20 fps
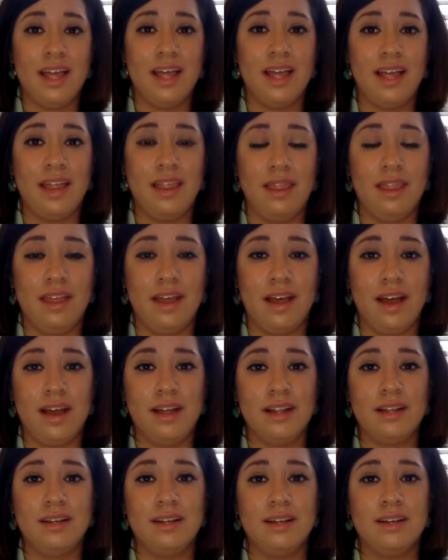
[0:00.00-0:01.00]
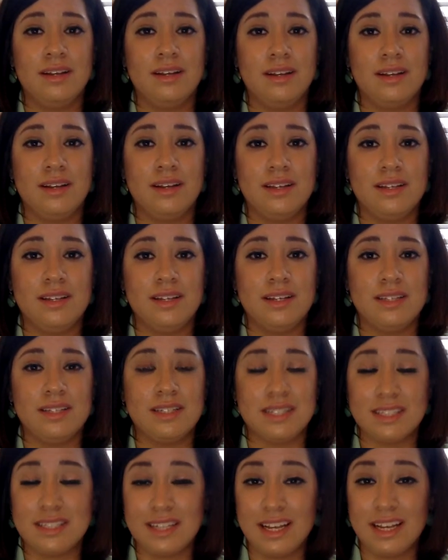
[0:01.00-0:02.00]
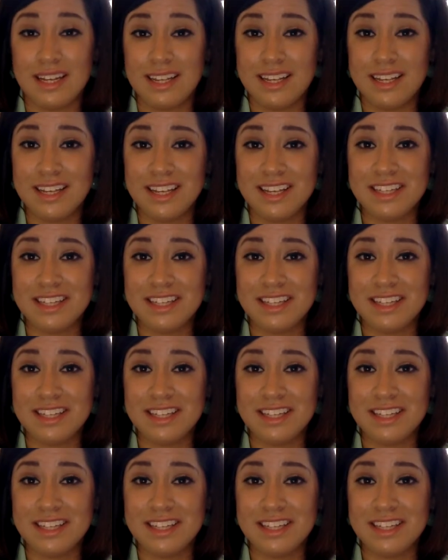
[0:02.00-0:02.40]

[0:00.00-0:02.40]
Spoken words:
And that is exciting